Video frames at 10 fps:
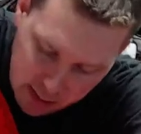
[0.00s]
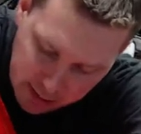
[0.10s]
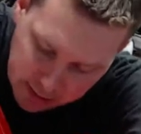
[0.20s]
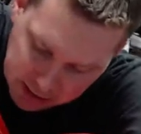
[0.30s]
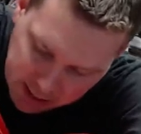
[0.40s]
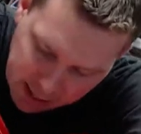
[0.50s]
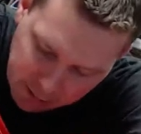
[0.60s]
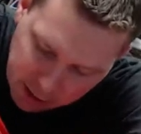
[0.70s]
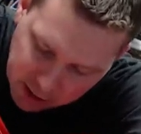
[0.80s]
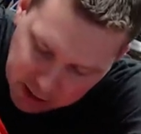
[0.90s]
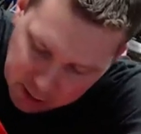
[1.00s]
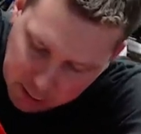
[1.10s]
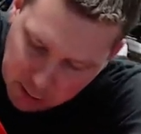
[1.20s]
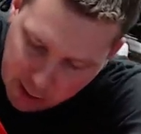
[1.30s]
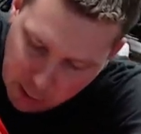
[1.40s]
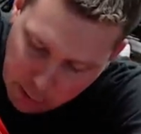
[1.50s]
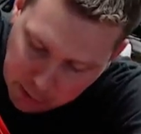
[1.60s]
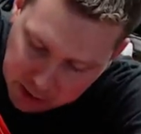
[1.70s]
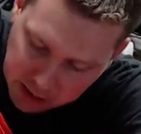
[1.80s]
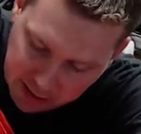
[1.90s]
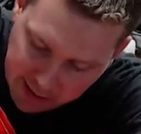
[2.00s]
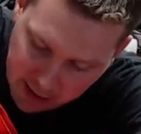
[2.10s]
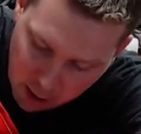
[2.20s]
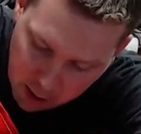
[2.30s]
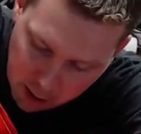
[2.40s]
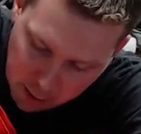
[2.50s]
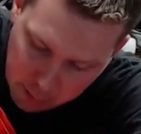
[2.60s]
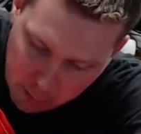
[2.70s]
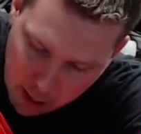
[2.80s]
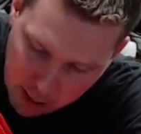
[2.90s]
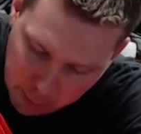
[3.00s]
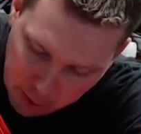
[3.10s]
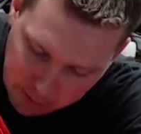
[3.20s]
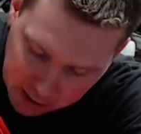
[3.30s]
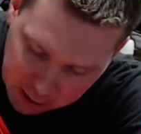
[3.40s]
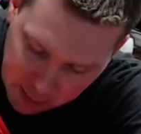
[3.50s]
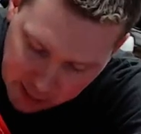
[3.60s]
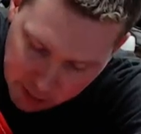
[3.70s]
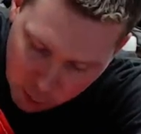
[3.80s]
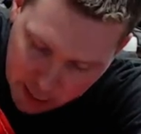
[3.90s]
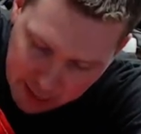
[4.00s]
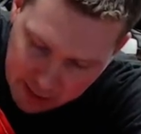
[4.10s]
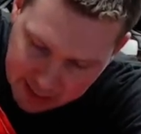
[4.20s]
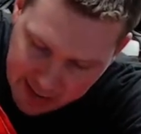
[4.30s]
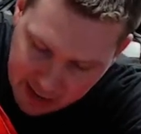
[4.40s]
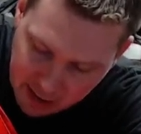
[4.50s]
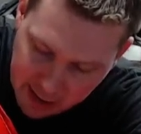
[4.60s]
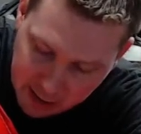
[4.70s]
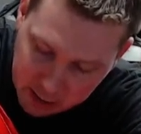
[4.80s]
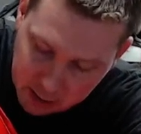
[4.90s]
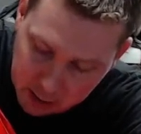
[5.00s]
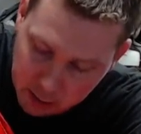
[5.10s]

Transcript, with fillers: This is kind of interesting. I don't remember seeing that on a, a previous pad, the way that that connects.